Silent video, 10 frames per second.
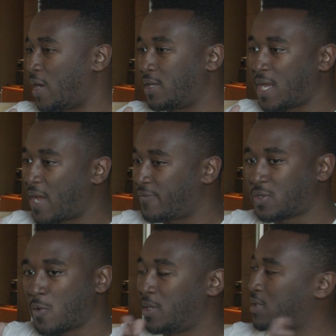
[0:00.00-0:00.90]
Right, they have
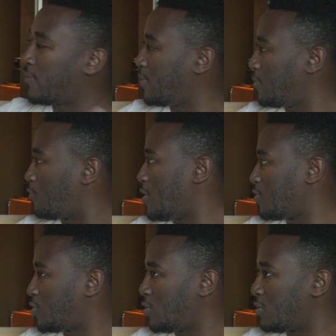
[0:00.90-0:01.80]
so many different
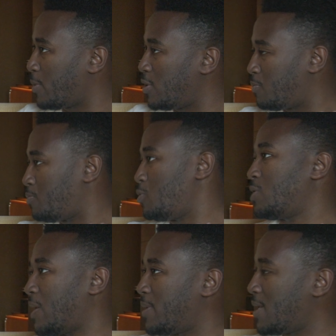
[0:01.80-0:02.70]
range of shoes, but you
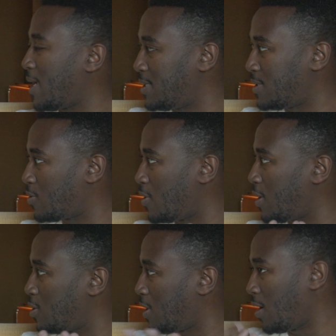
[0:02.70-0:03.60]
slap the Nike tick on
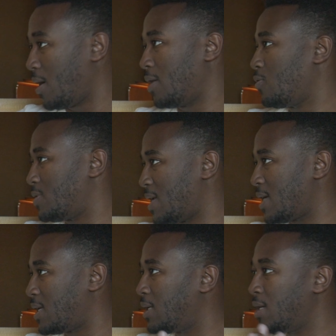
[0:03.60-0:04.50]
it. And you're like, all right, cool, it's
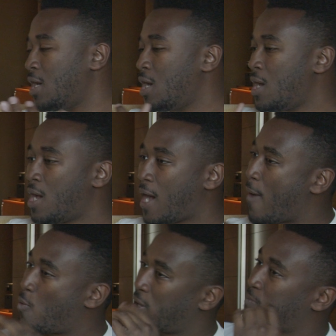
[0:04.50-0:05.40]
Nike.
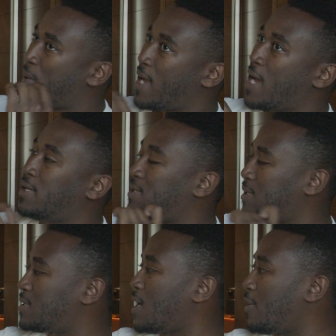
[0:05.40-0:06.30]
I wanted my
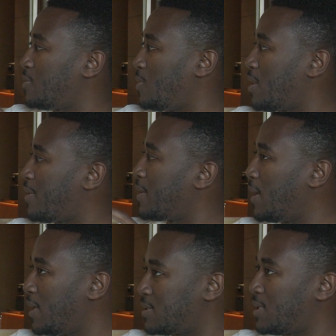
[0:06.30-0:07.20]
editing style to be the thing
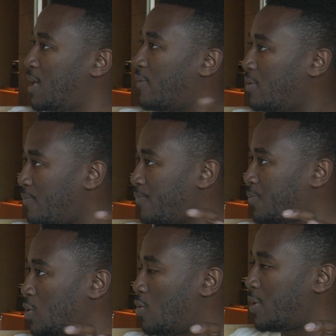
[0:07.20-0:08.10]
that linked
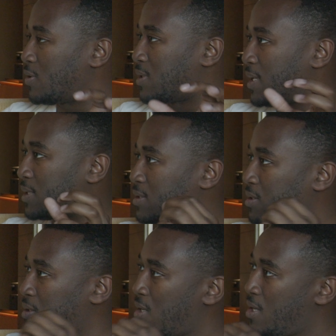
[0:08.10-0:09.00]
together all those things.
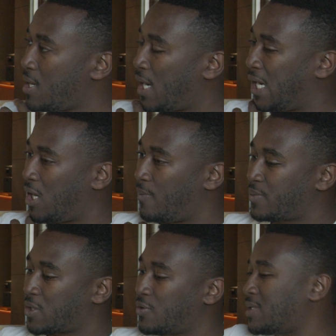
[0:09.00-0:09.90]

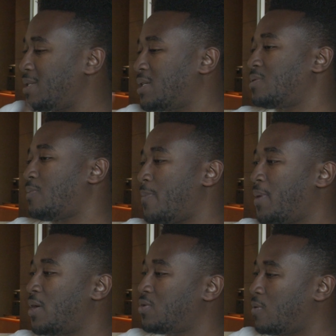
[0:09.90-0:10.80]
So just in terms of my
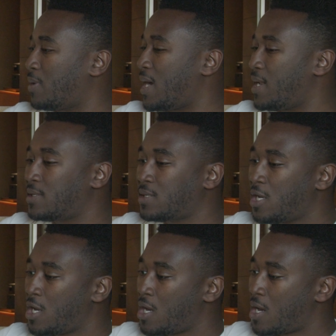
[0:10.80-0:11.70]
personal brand,
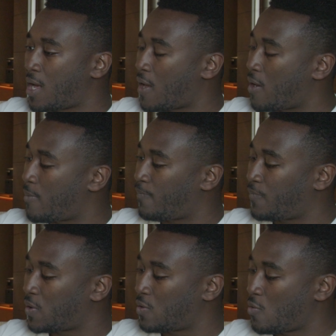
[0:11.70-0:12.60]

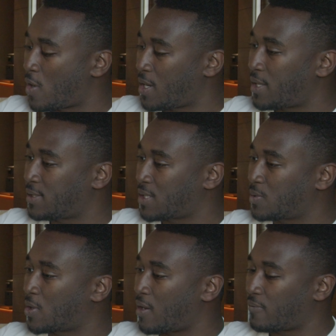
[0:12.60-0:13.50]
one of the things I
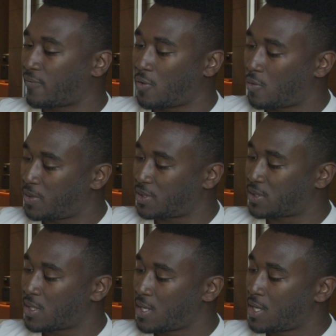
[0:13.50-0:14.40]
was going for
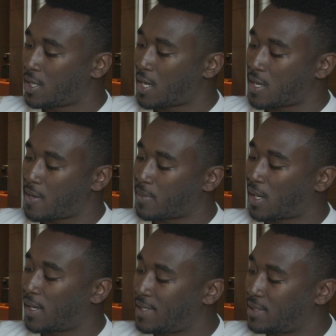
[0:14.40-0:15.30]
was
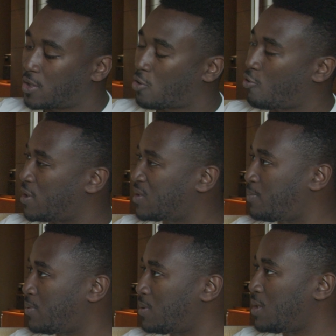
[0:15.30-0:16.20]
clean,
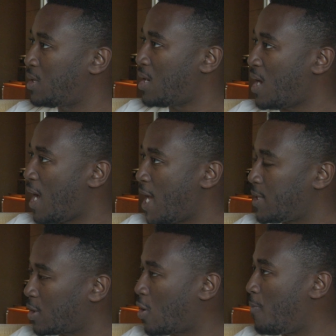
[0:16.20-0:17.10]
crisp.
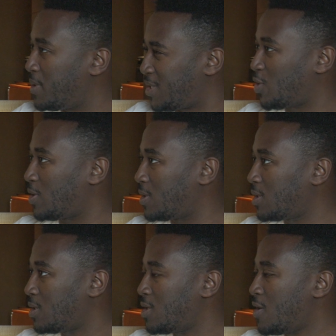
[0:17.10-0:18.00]
And the composition.